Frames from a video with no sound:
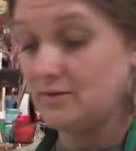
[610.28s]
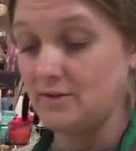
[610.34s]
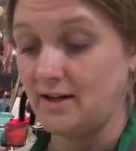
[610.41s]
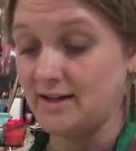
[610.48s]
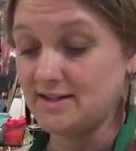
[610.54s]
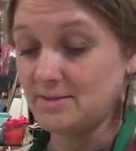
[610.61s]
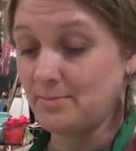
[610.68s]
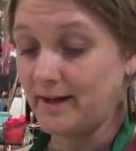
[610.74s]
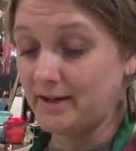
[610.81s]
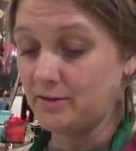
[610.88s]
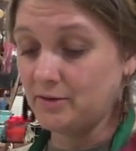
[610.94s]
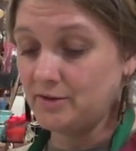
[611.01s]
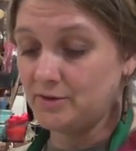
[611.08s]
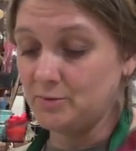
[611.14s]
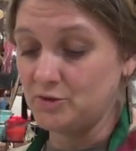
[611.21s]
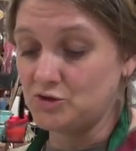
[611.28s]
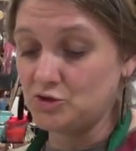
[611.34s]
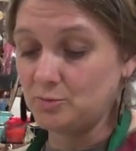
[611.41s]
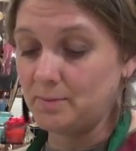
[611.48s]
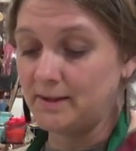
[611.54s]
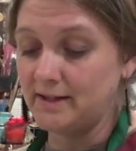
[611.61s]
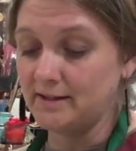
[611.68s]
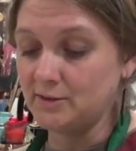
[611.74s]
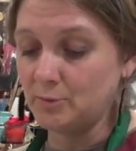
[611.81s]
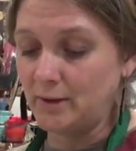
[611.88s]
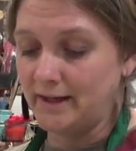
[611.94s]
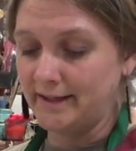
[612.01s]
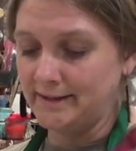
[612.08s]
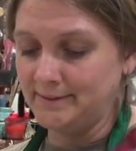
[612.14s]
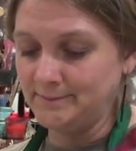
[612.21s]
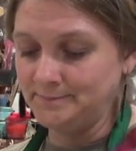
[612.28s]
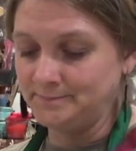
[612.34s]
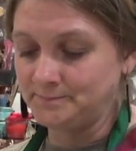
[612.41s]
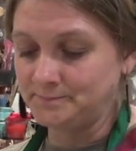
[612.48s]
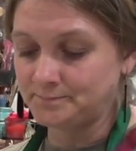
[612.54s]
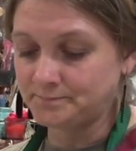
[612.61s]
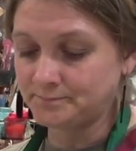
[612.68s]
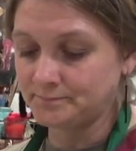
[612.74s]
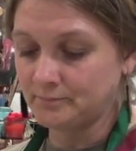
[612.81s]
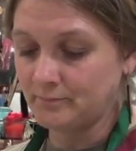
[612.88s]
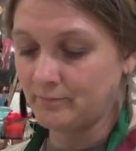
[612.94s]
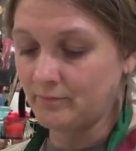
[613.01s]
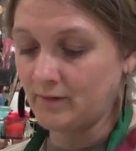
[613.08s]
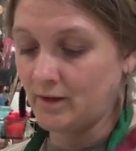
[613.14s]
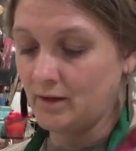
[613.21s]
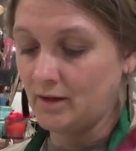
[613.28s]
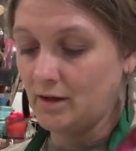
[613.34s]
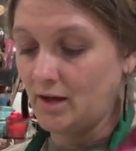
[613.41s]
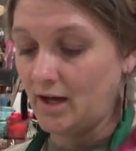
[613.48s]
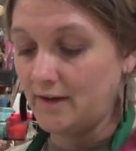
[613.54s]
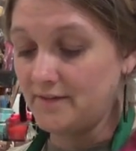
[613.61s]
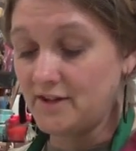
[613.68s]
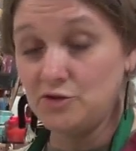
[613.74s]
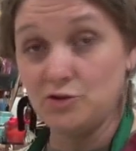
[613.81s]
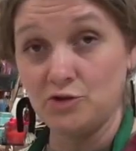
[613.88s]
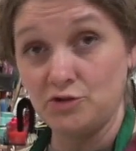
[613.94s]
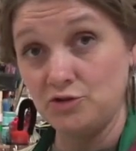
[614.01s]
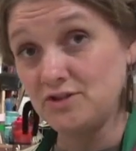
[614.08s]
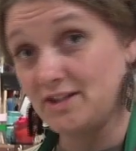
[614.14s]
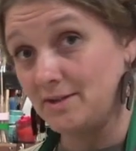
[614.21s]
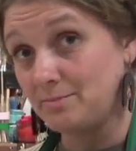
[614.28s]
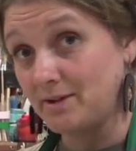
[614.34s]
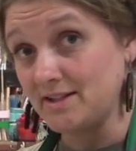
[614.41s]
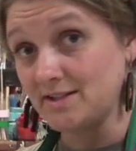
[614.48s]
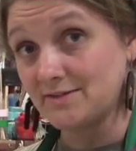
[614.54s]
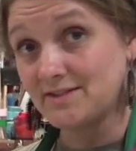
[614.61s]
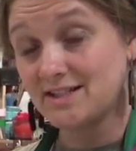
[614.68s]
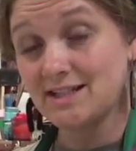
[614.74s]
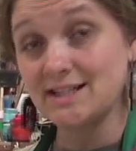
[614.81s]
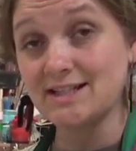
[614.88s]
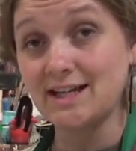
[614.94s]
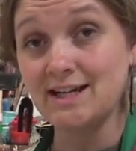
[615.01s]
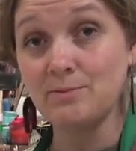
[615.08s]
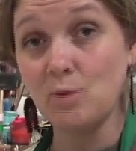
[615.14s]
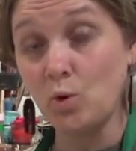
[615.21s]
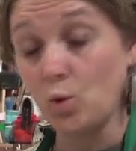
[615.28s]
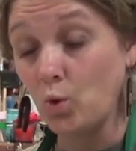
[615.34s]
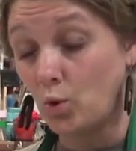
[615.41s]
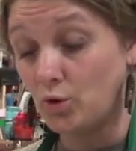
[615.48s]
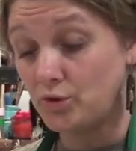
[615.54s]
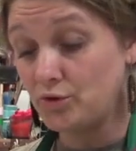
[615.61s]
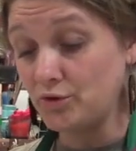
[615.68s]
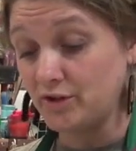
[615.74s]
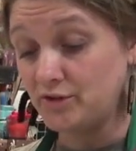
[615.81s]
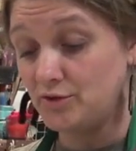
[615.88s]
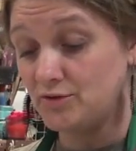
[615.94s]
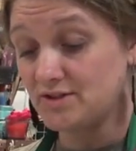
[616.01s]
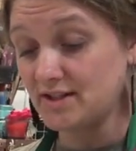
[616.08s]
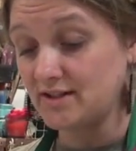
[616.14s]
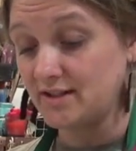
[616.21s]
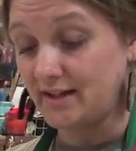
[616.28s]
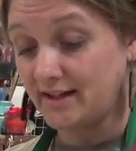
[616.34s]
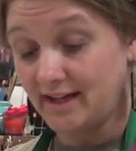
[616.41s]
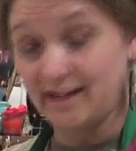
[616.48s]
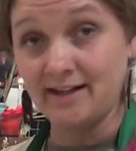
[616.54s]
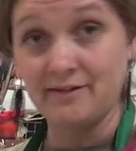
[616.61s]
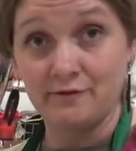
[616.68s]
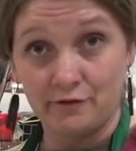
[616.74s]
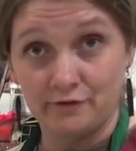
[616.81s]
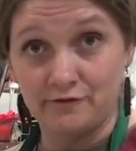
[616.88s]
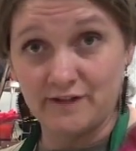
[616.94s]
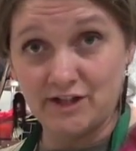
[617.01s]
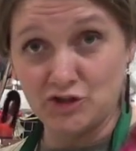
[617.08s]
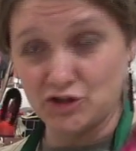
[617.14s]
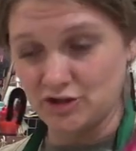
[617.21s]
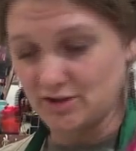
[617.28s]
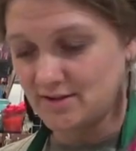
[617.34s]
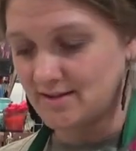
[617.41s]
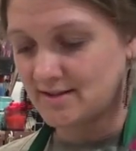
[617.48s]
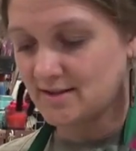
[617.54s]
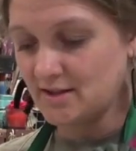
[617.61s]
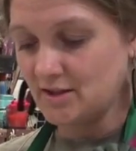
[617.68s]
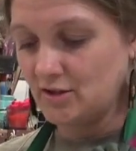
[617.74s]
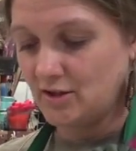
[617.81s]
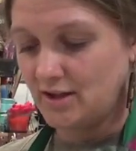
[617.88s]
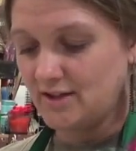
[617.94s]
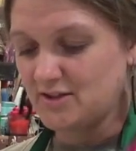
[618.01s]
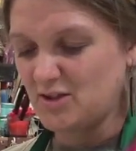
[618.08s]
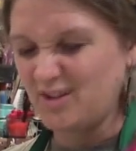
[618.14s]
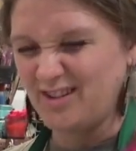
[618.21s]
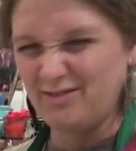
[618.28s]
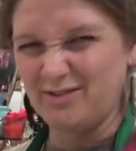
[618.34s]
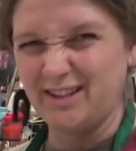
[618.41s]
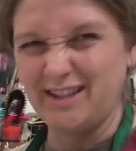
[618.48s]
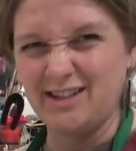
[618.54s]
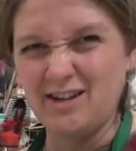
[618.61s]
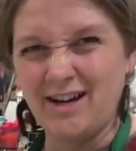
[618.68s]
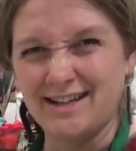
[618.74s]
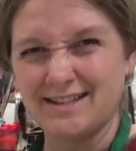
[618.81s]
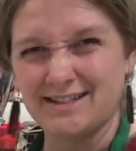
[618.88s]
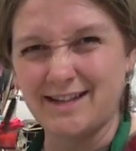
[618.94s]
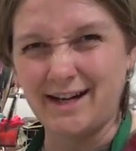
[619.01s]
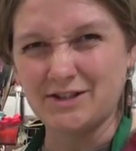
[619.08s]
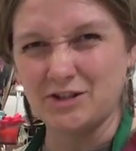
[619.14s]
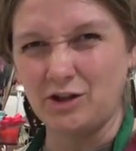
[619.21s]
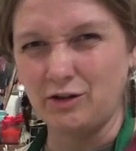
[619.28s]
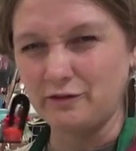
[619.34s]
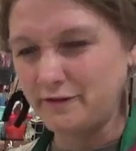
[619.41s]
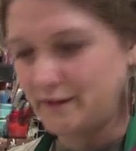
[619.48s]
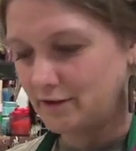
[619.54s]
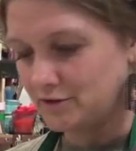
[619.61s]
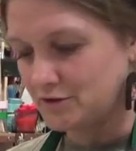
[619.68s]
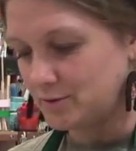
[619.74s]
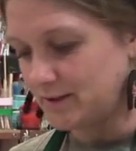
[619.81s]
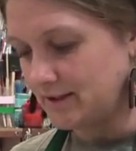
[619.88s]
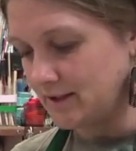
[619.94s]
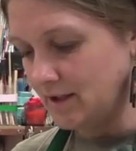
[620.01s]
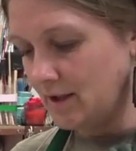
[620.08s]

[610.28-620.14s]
has a back on it which you peel away, and then you can use it in place of sticky tape, or you can use it again for features. It's got a really nice tactile feel to it.